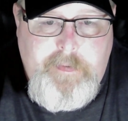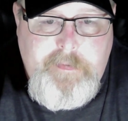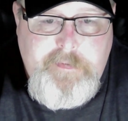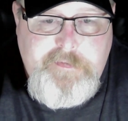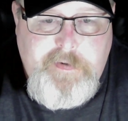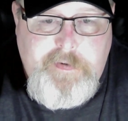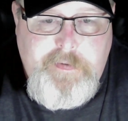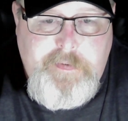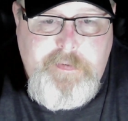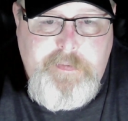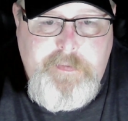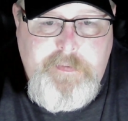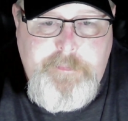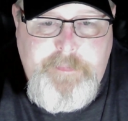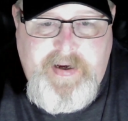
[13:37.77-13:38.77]
So
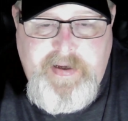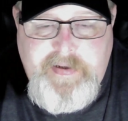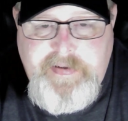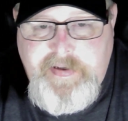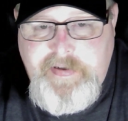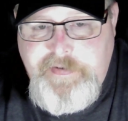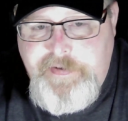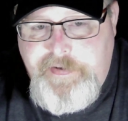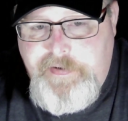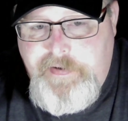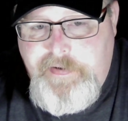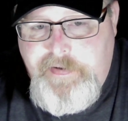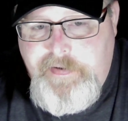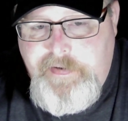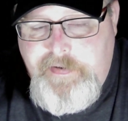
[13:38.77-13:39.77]
my teacher
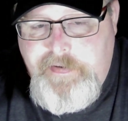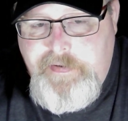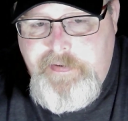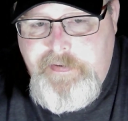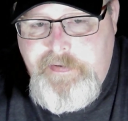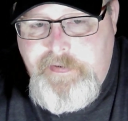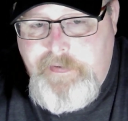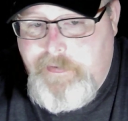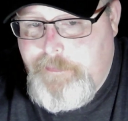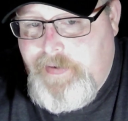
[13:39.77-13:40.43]
or my